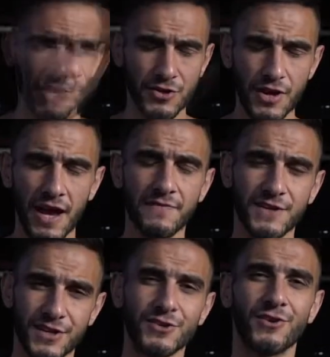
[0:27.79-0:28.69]
You have to
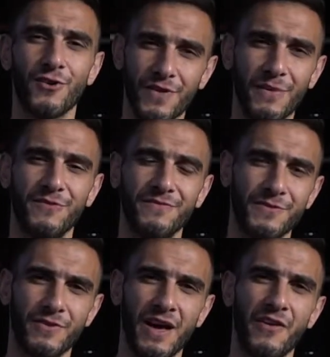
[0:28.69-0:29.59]
control that
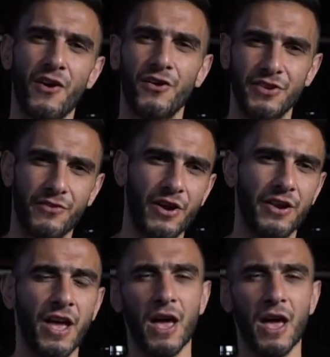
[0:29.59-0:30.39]
movement rather on your own.